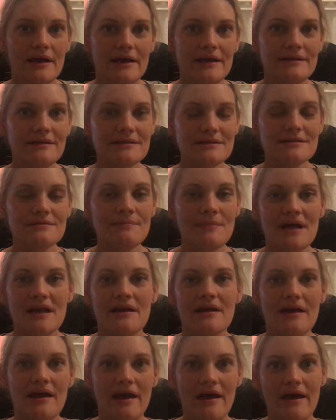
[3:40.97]
it doesn't
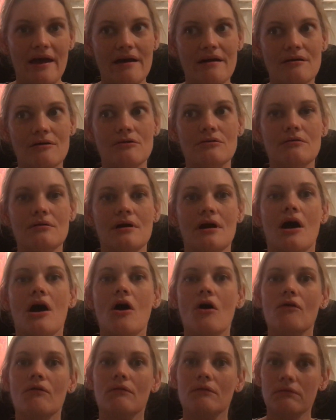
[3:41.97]
matter how
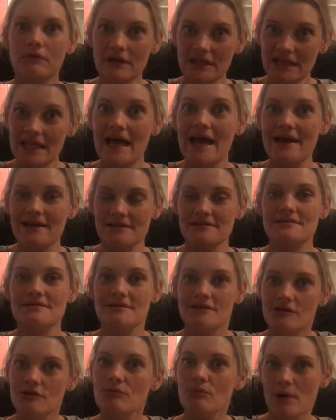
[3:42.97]

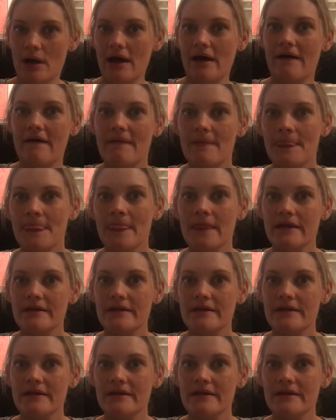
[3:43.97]
relaxed you are.